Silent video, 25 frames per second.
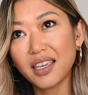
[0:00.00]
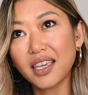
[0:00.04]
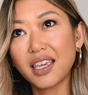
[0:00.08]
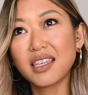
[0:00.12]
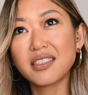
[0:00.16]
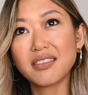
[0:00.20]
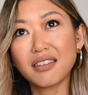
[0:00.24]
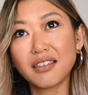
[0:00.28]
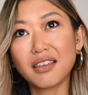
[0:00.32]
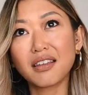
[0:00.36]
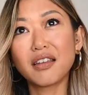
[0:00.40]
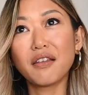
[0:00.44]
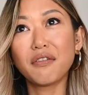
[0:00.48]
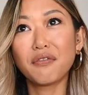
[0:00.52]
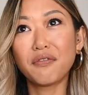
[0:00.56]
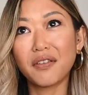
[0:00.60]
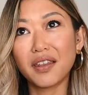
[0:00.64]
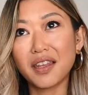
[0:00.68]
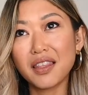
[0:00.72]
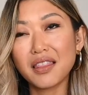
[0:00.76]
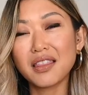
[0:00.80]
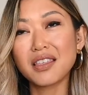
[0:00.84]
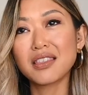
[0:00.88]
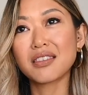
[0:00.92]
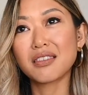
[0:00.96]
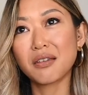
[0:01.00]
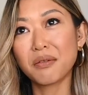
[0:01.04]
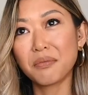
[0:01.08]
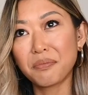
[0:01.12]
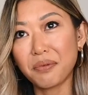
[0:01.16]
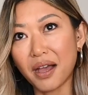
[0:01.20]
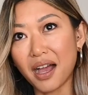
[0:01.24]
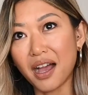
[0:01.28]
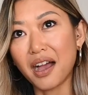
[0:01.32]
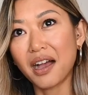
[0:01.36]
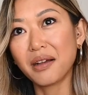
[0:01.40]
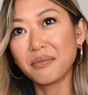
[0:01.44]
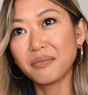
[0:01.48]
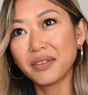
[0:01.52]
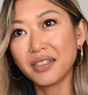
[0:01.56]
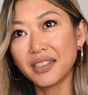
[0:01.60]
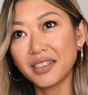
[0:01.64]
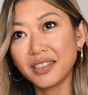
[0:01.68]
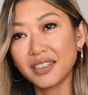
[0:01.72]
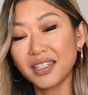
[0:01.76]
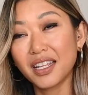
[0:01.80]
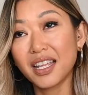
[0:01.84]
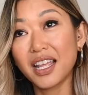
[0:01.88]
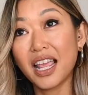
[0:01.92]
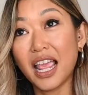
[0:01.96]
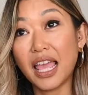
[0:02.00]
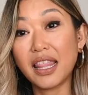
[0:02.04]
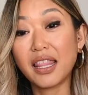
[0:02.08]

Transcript: Is it going to fit in this compartment?